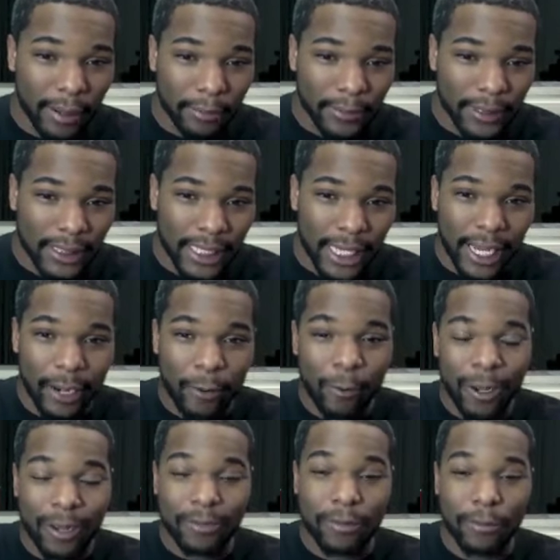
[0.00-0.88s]
stay
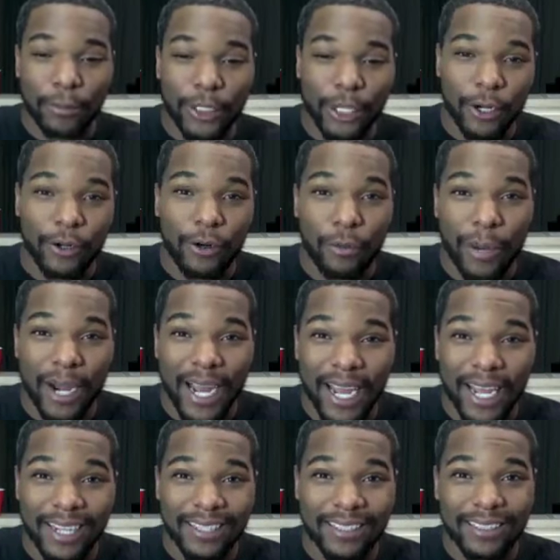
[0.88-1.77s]
away from turtle
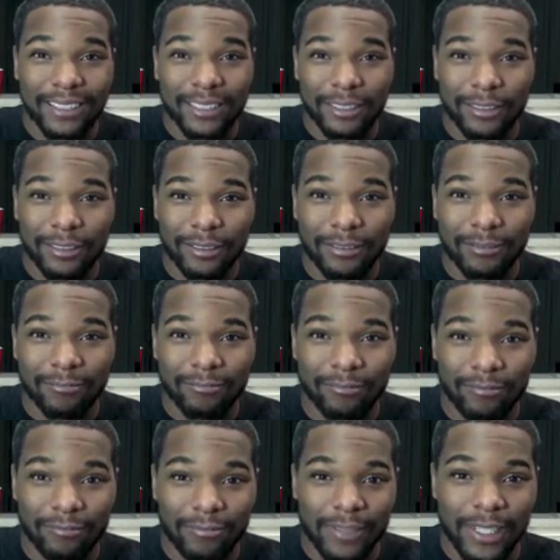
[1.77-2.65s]
mines.
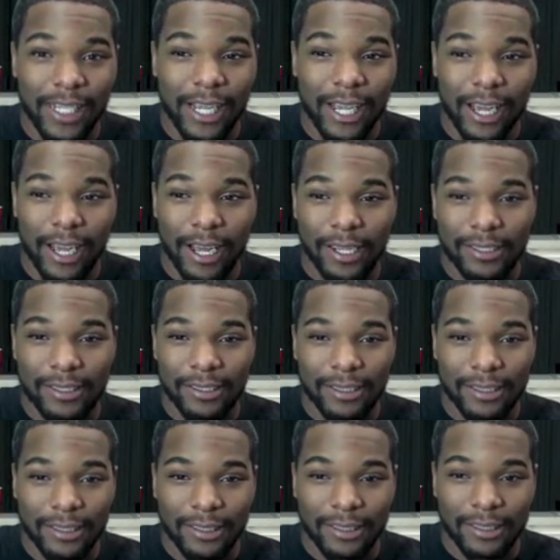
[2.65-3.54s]
Yeah.
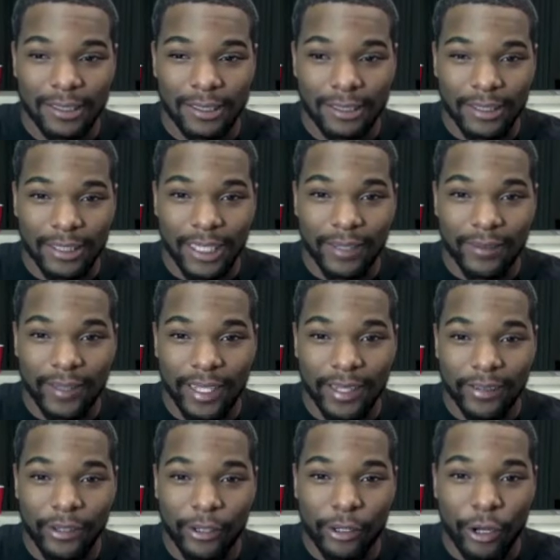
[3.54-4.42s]

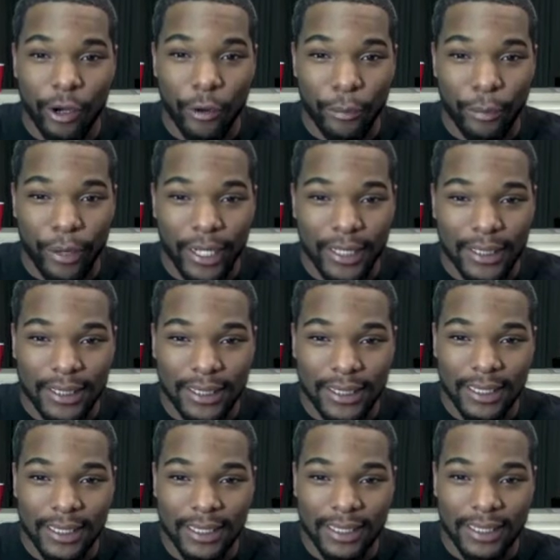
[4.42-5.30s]
Even if you don't press
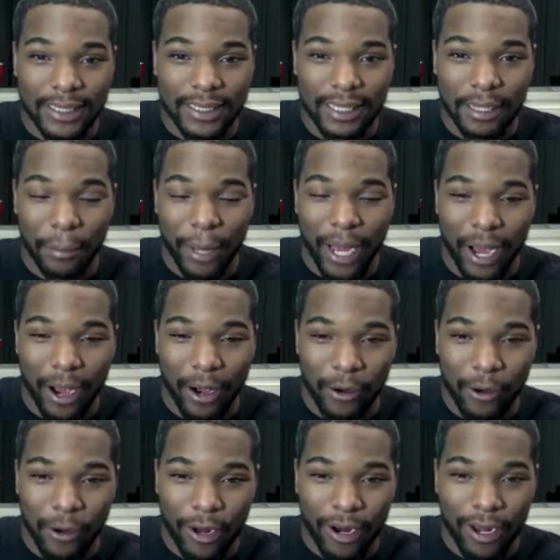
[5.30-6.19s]
it, it's
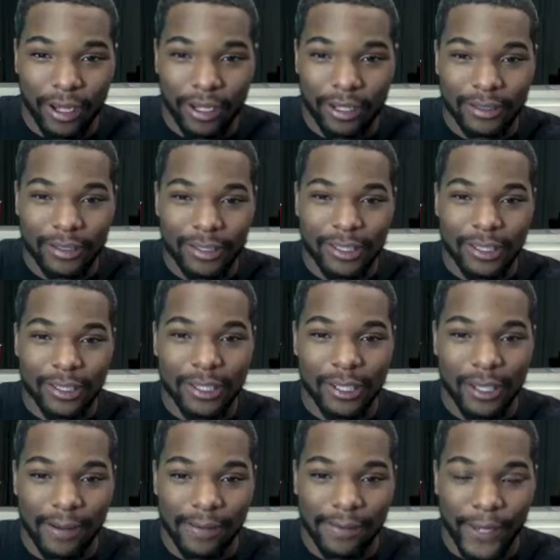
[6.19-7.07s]
somehow gonna
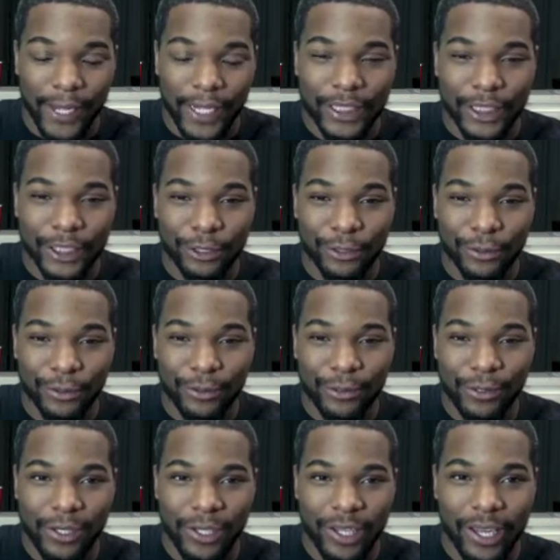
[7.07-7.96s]
affect
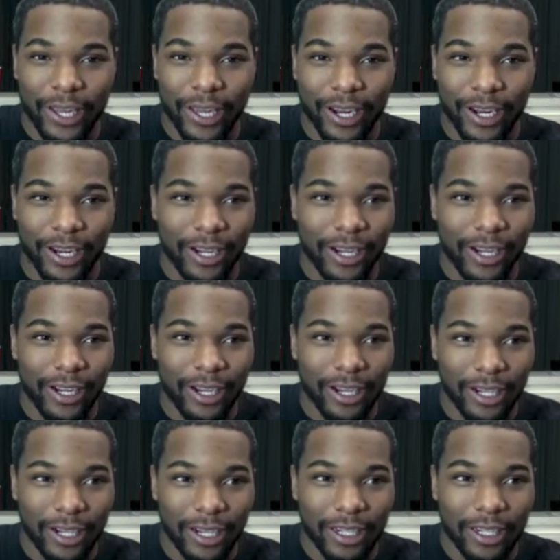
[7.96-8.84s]
you. And,
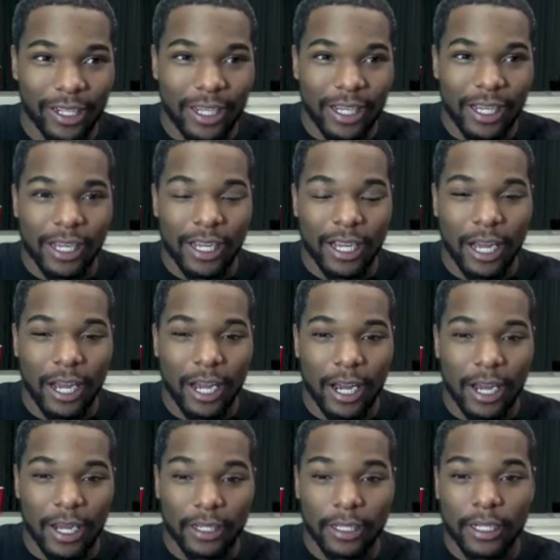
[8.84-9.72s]
guns
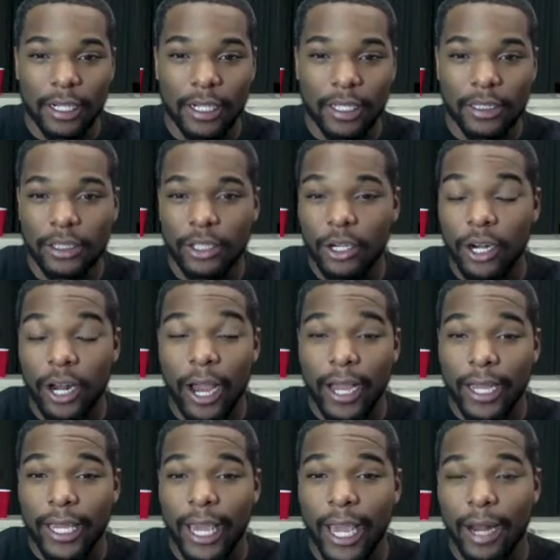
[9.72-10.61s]
are
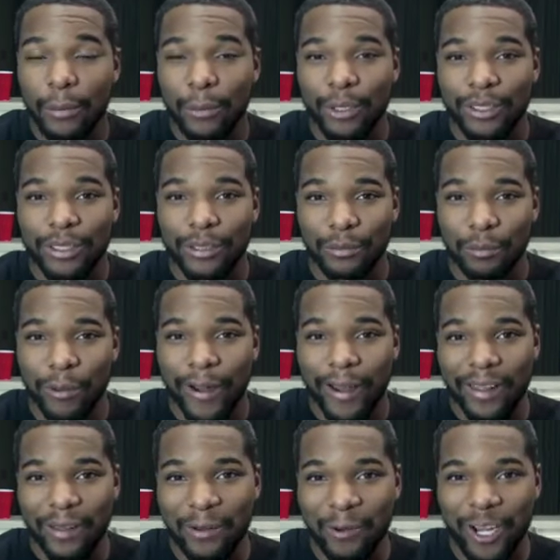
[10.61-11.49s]
not cameras,
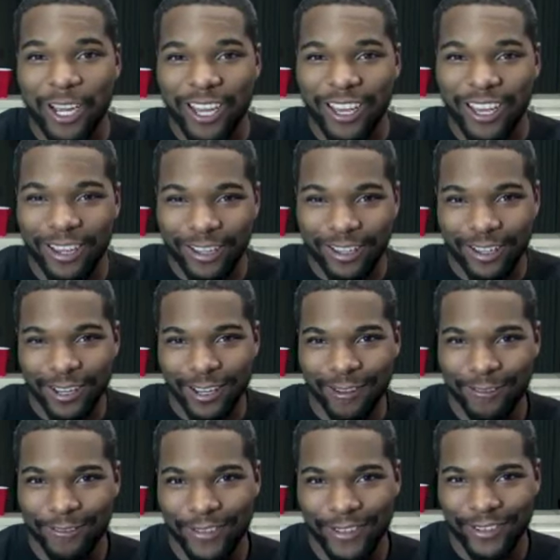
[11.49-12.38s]
by the way.
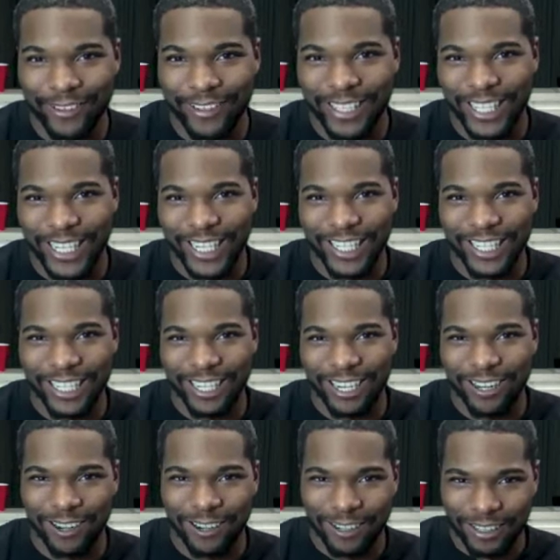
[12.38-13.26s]
If you
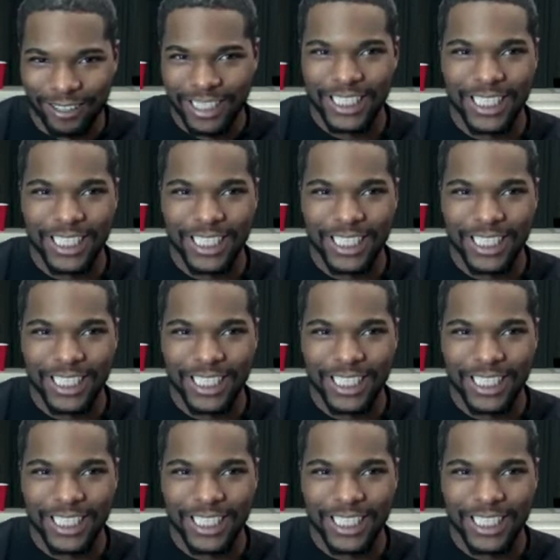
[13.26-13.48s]
didn't know.